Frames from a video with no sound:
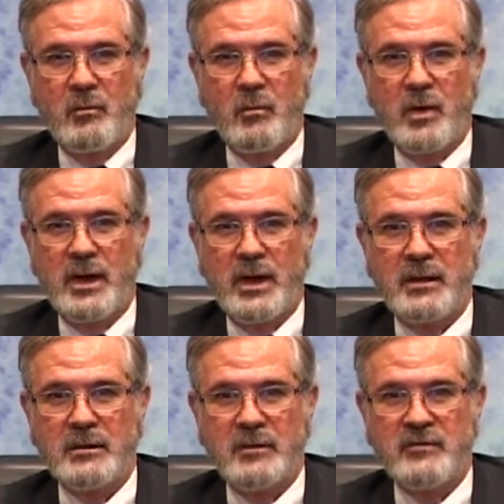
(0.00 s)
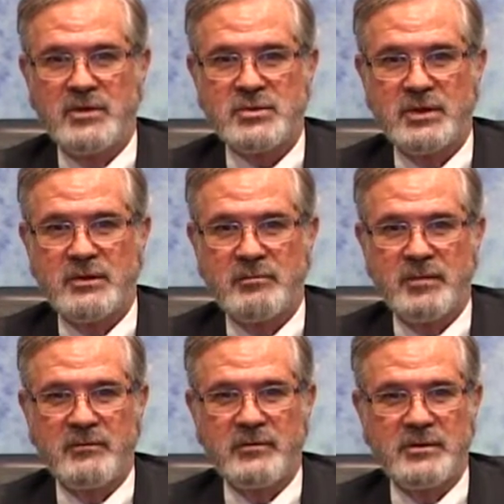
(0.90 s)
when I eventually took
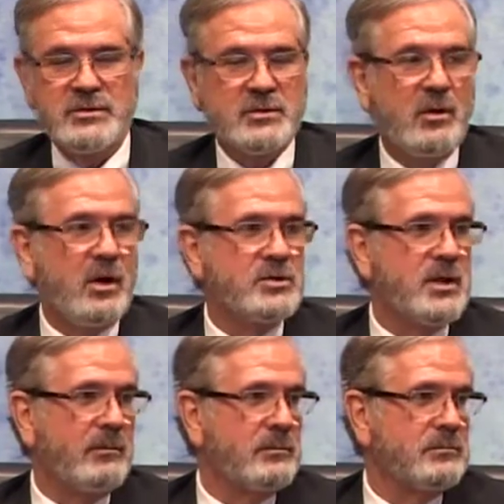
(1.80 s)
my first law job.